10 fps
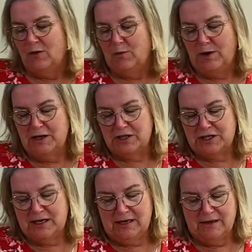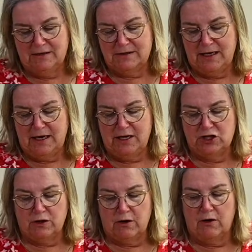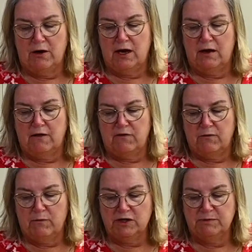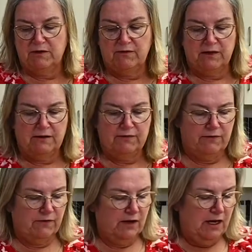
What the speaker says: which is a jar of marshmallow fluff